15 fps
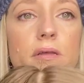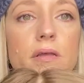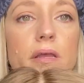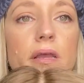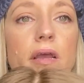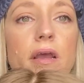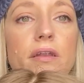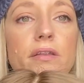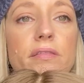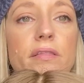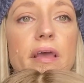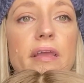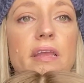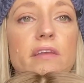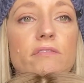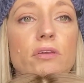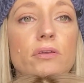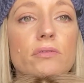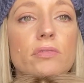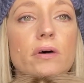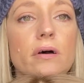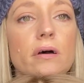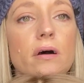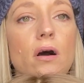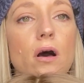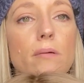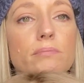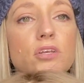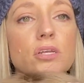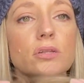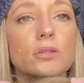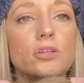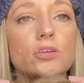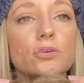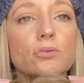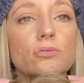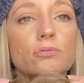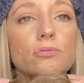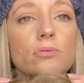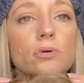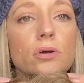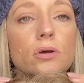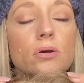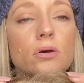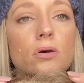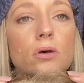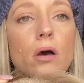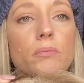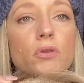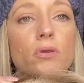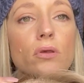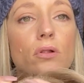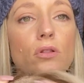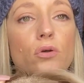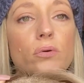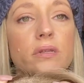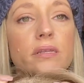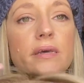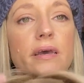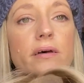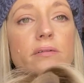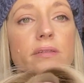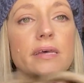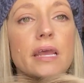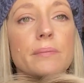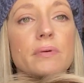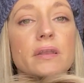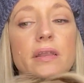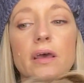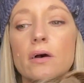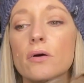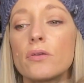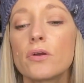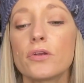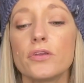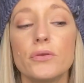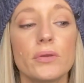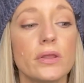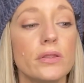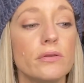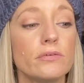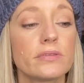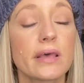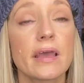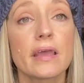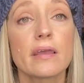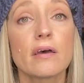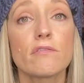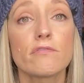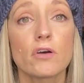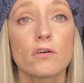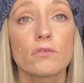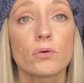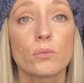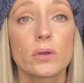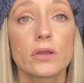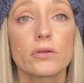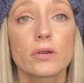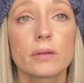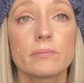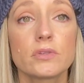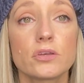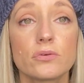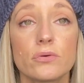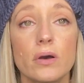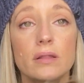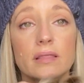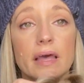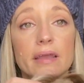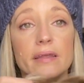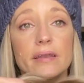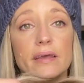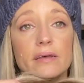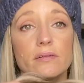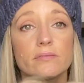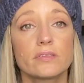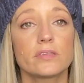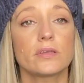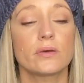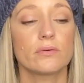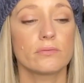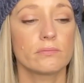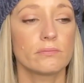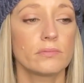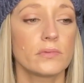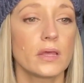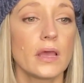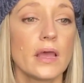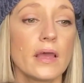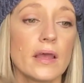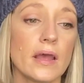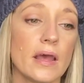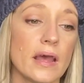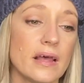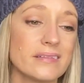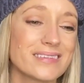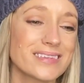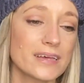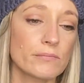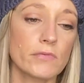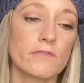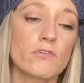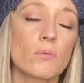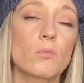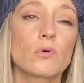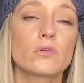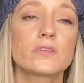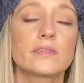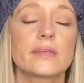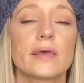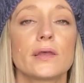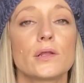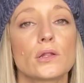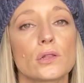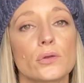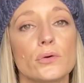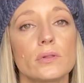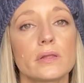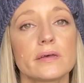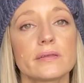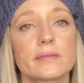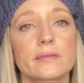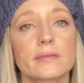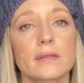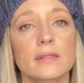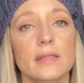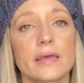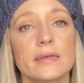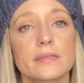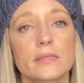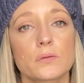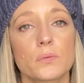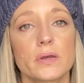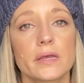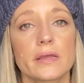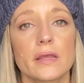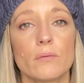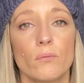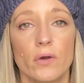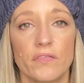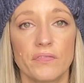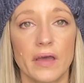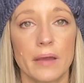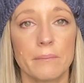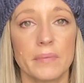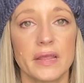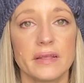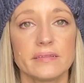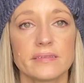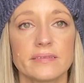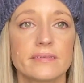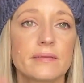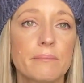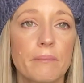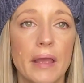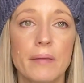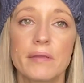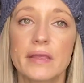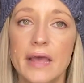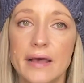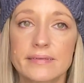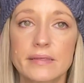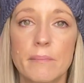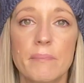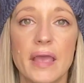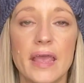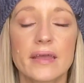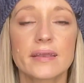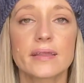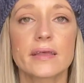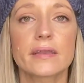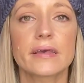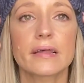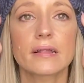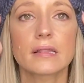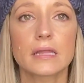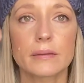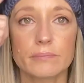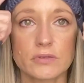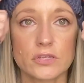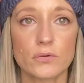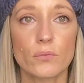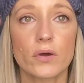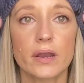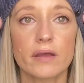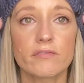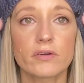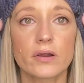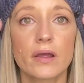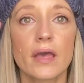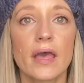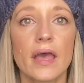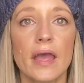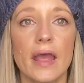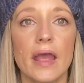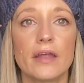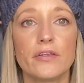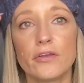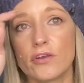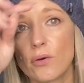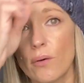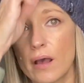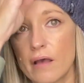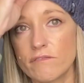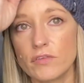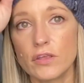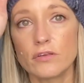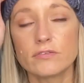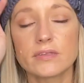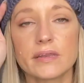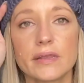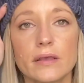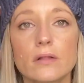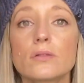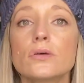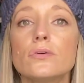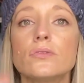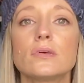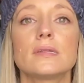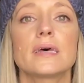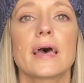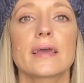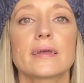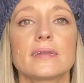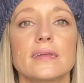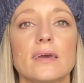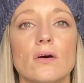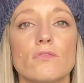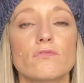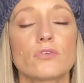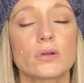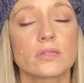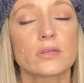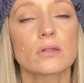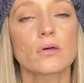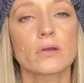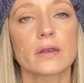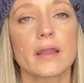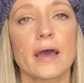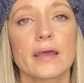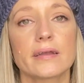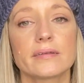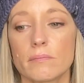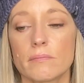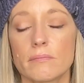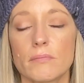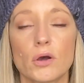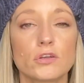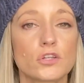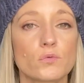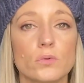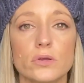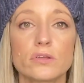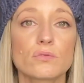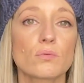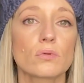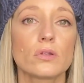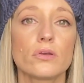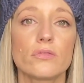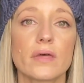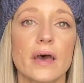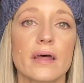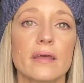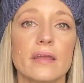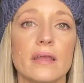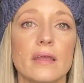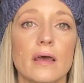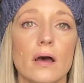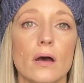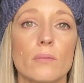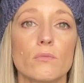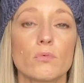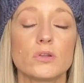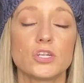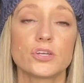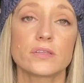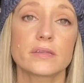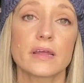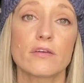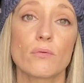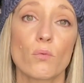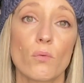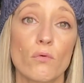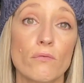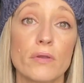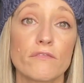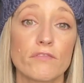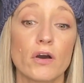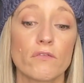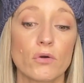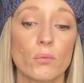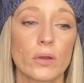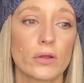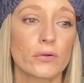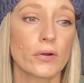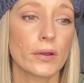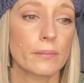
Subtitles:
And they give you the option to, you can glue it down, tape it down, or you can use a velvet wig grip to lay it down. So, and some of them will say glueless lace wig, and what that means is maybe it has a band in it, clips or whatever, and you don't have to use any glue to tack it down for it to look nice. Most wigs will do that with just a velvet wig grip.